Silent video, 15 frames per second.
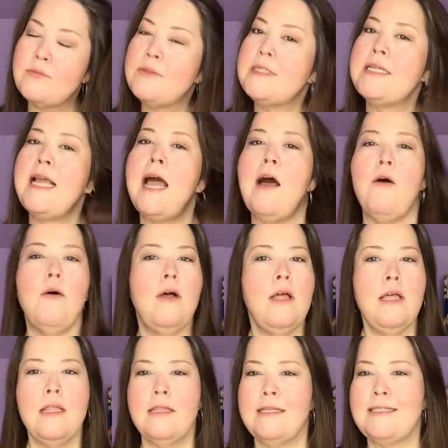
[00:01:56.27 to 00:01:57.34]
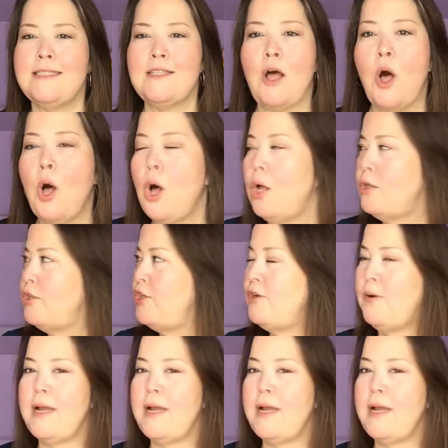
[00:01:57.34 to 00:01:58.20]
We'll see how, this is all new.